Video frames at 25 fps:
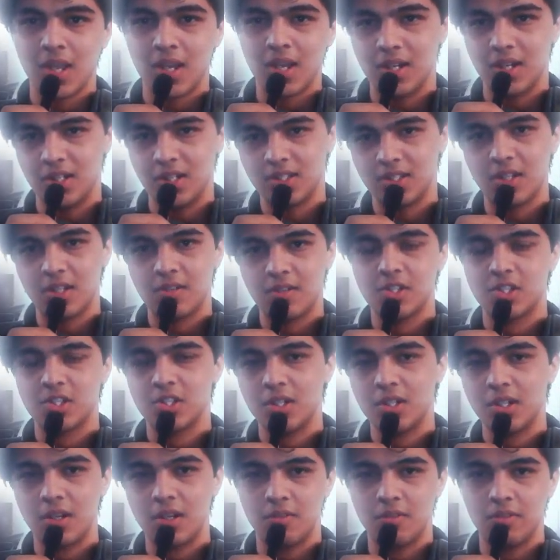
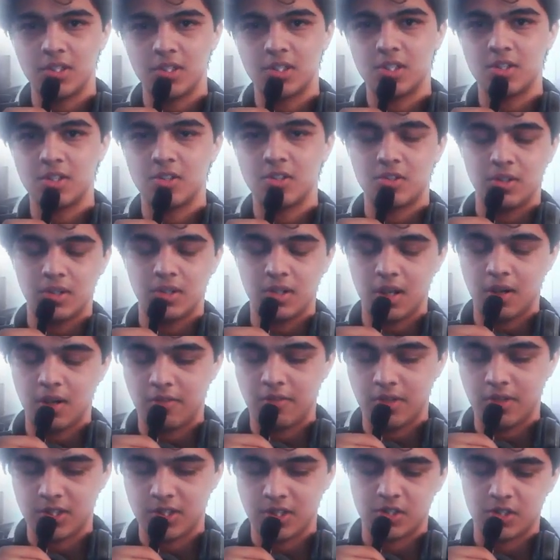Reservation
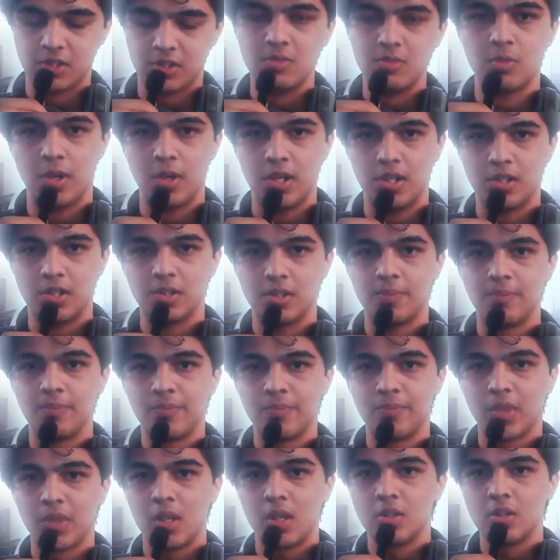conversion rate.
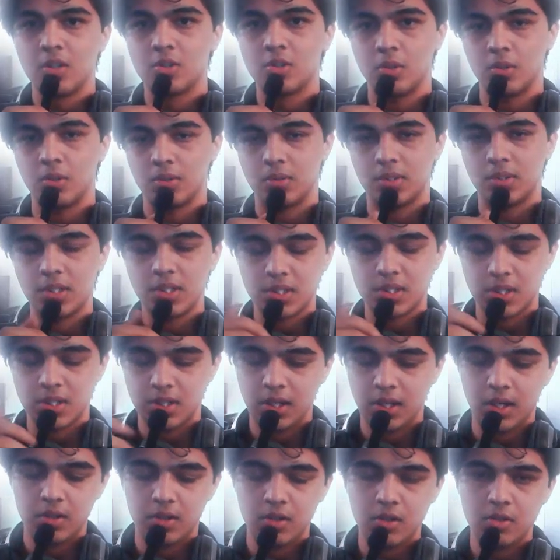So this
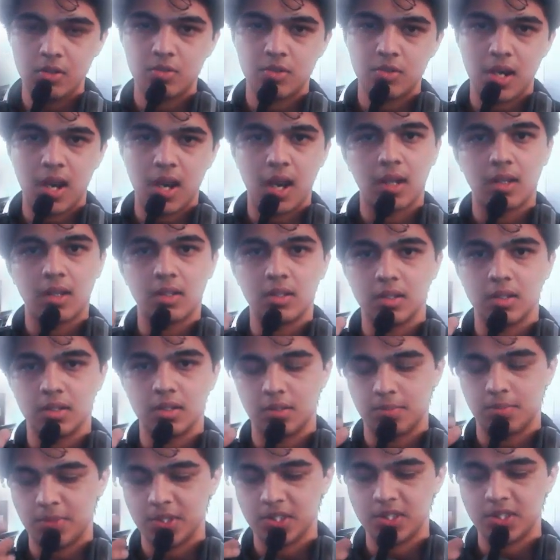indicator track
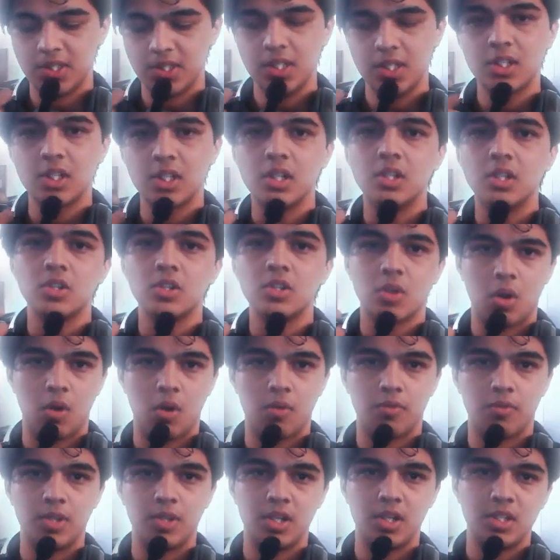the percentage
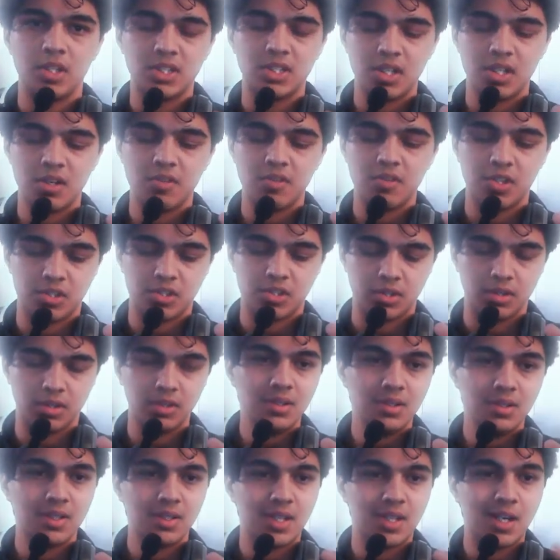of the
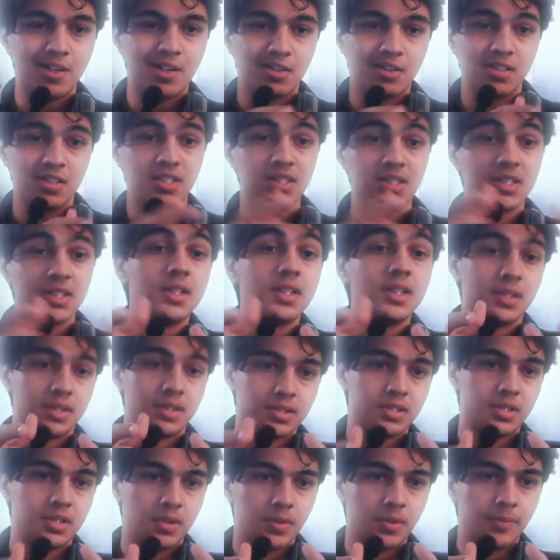reservation that
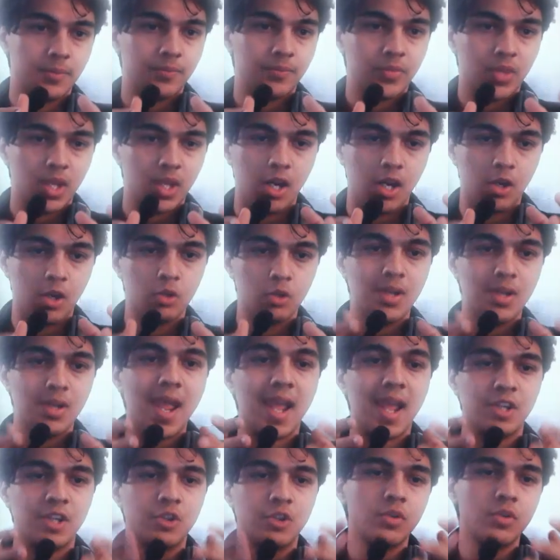results into the
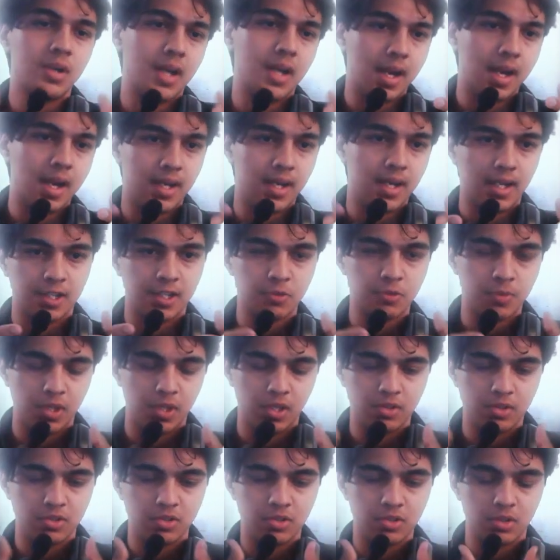actual dining
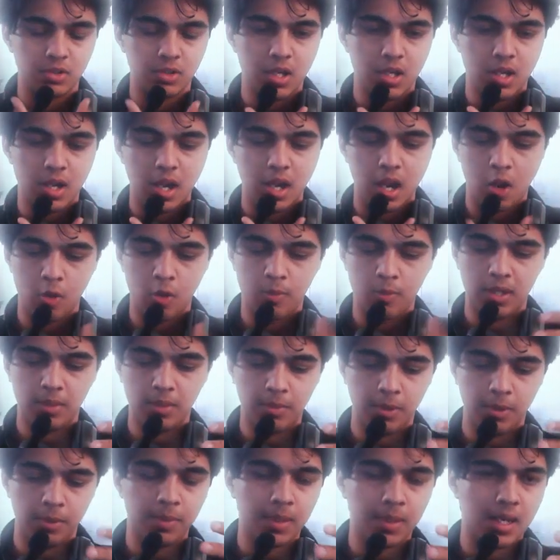experience. How many
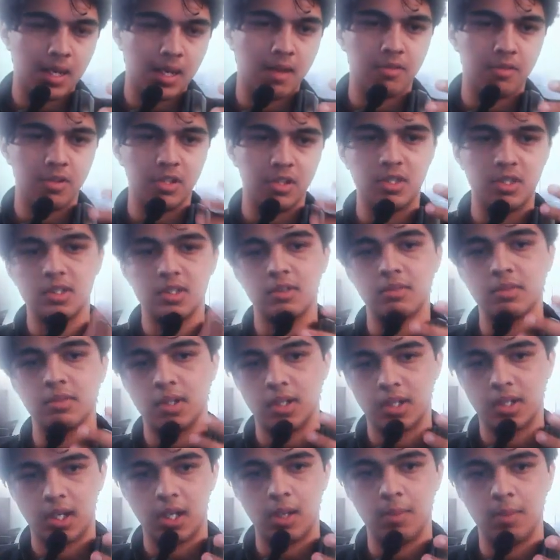people have reserved
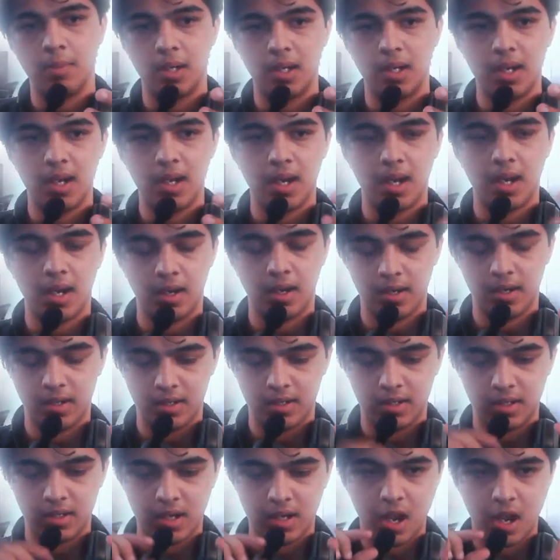a table, and
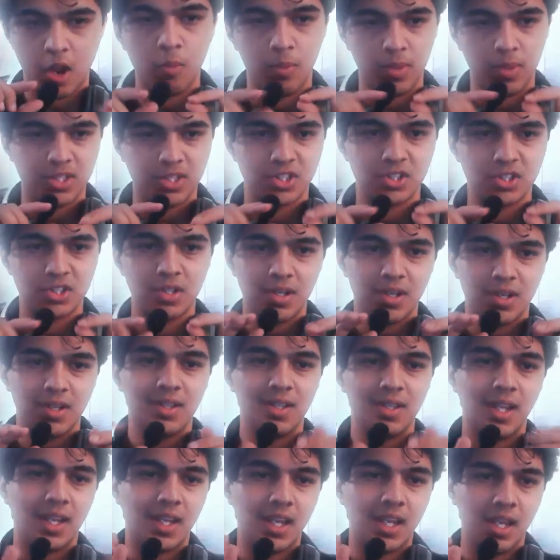how much
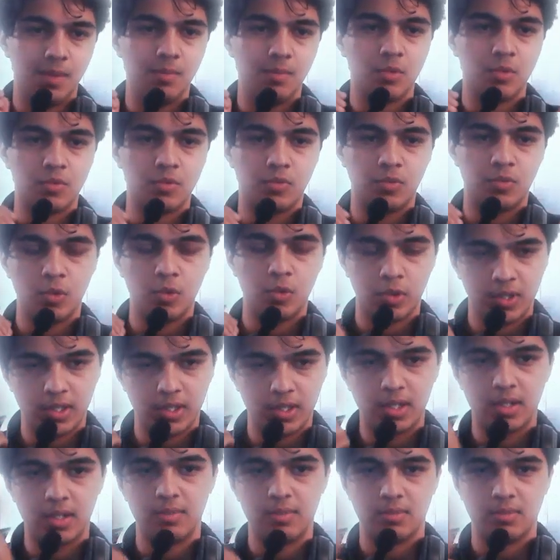they came for the